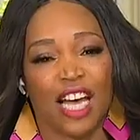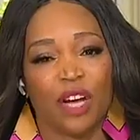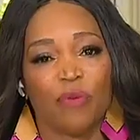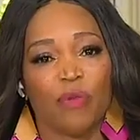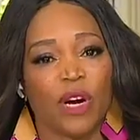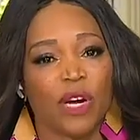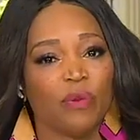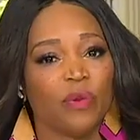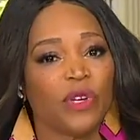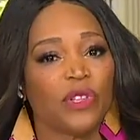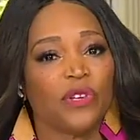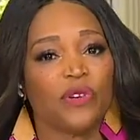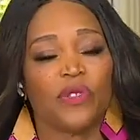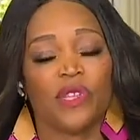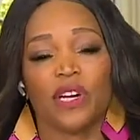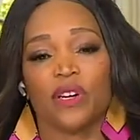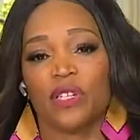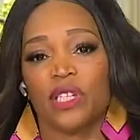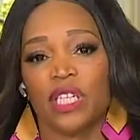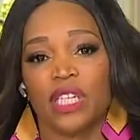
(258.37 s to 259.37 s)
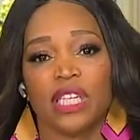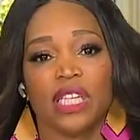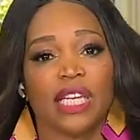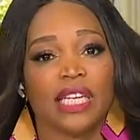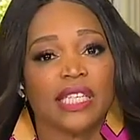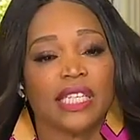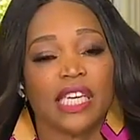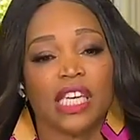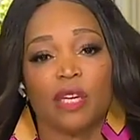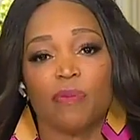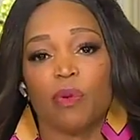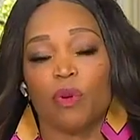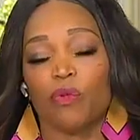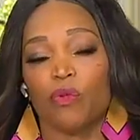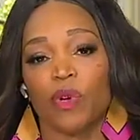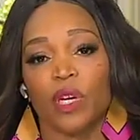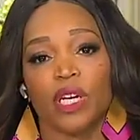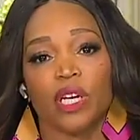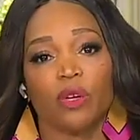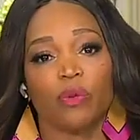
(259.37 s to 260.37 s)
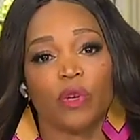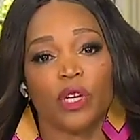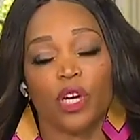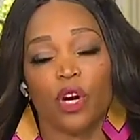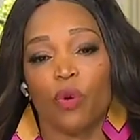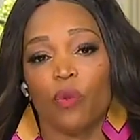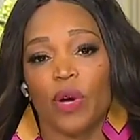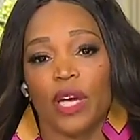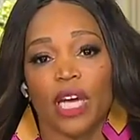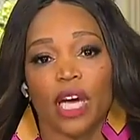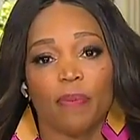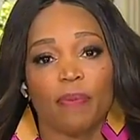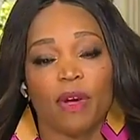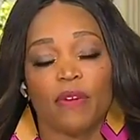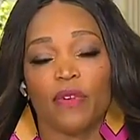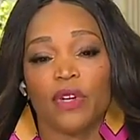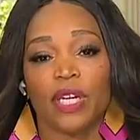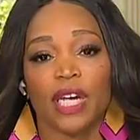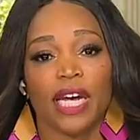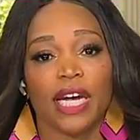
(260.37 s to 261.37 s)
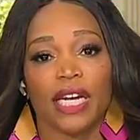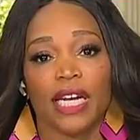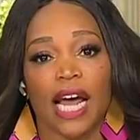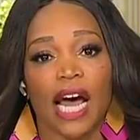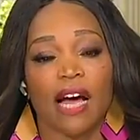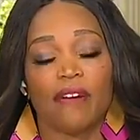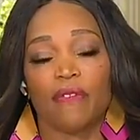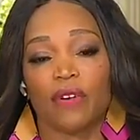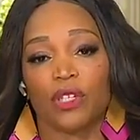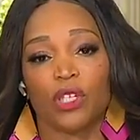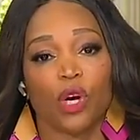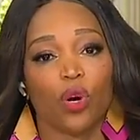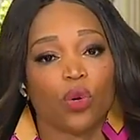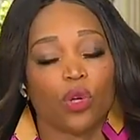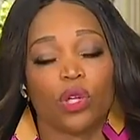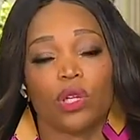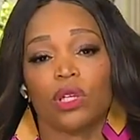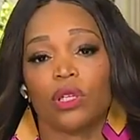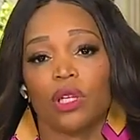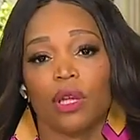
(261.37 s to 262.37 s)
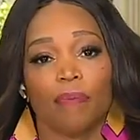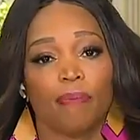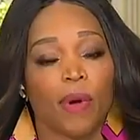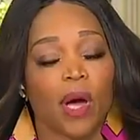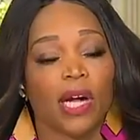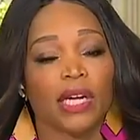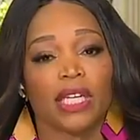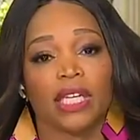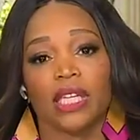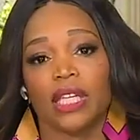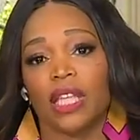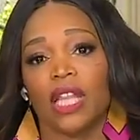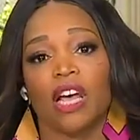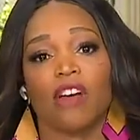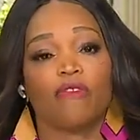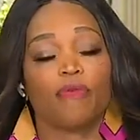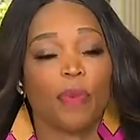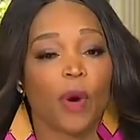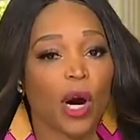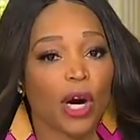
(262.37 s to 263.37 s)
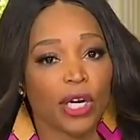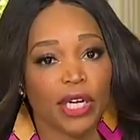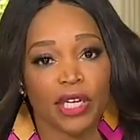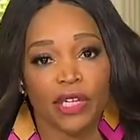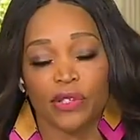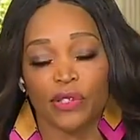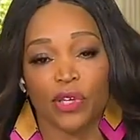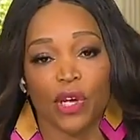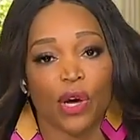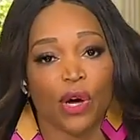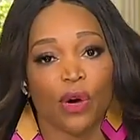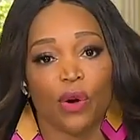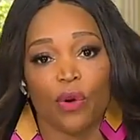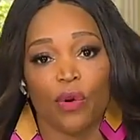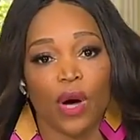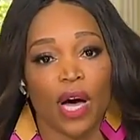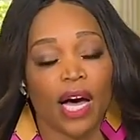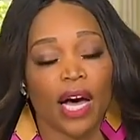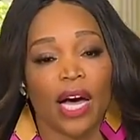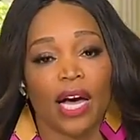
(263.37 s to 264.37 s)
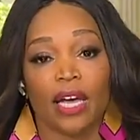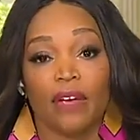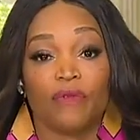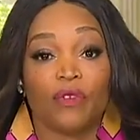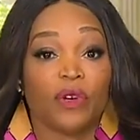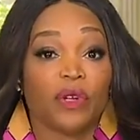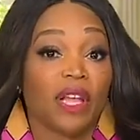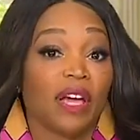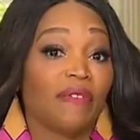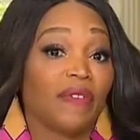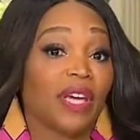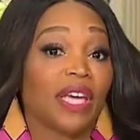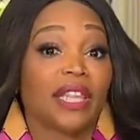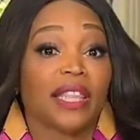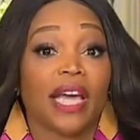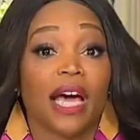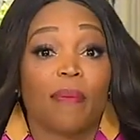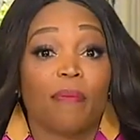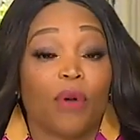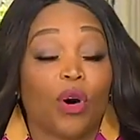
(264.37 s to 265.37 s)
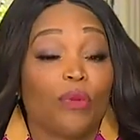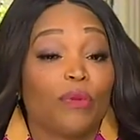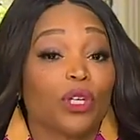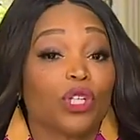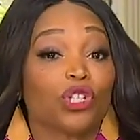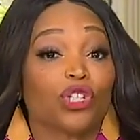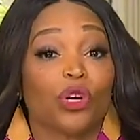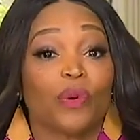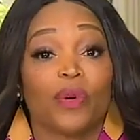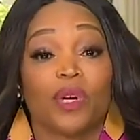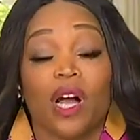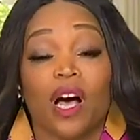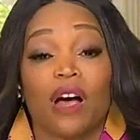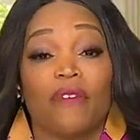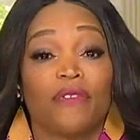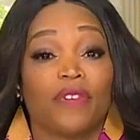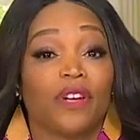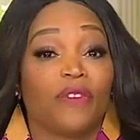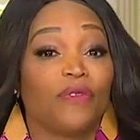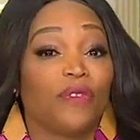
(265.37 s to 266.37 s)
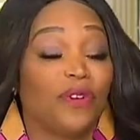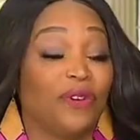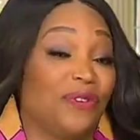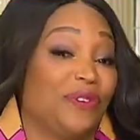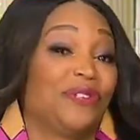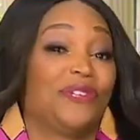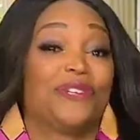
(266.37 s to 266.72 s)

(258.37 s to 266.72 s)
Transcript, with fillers: I'm right with you there, T. Let's keep it real. We don't wake up every day and have a total body love party. So uh, if you're loving it that moment, show it off. And if you're